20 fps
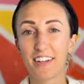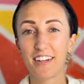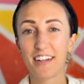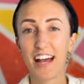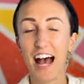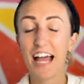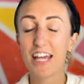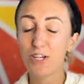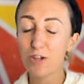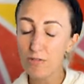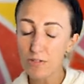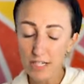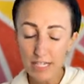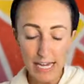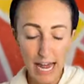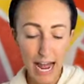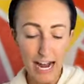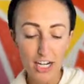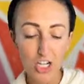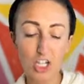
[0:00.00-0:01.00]
I used to
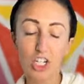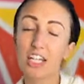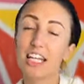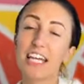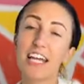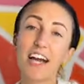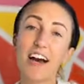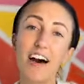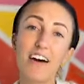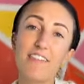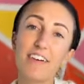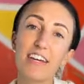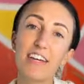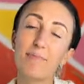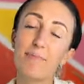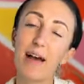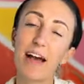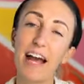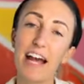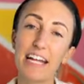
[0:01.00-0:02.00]
actually covet
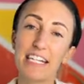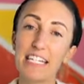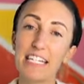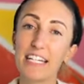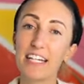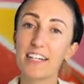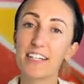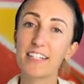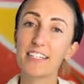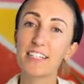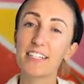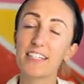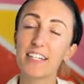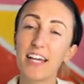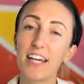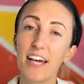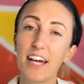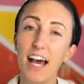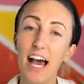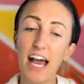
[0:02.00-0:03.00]
my ideas.
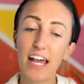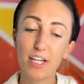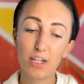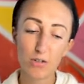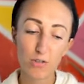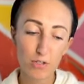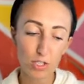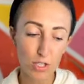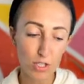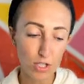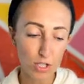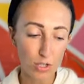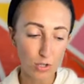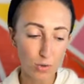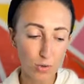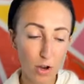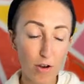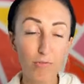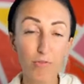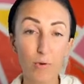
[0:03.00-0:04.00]
I used to
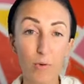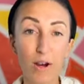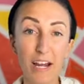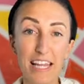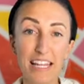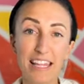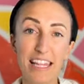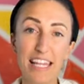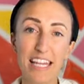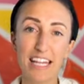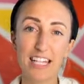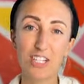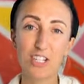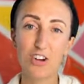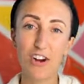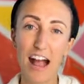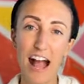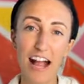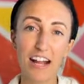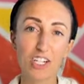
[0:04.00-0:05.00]
avoid the
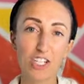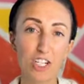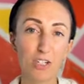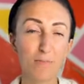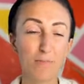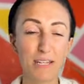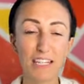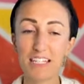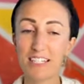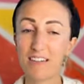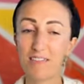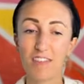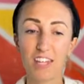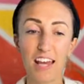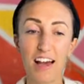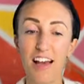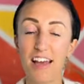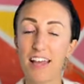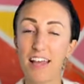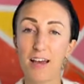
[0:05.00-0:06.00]
interaction piece of the
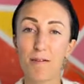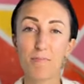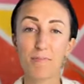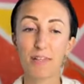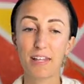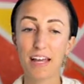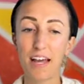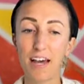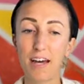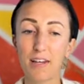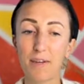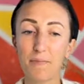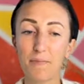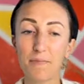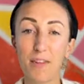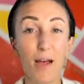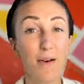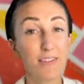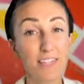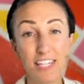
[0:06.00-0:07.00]
I am plan.
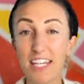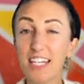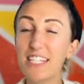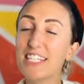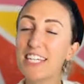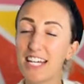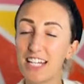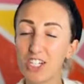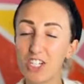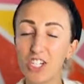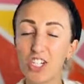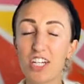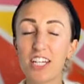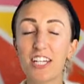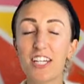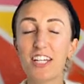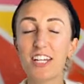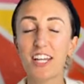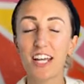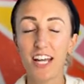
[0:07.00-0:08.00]
I was in
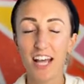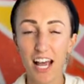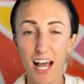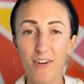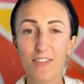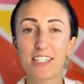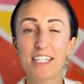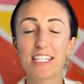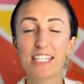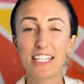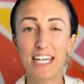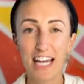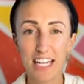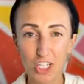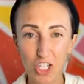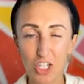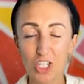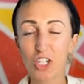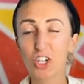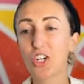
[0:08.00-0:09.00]
intention, I was
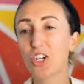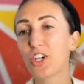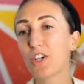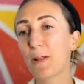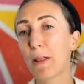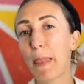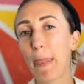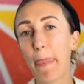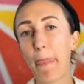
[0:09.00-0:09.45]
intentional,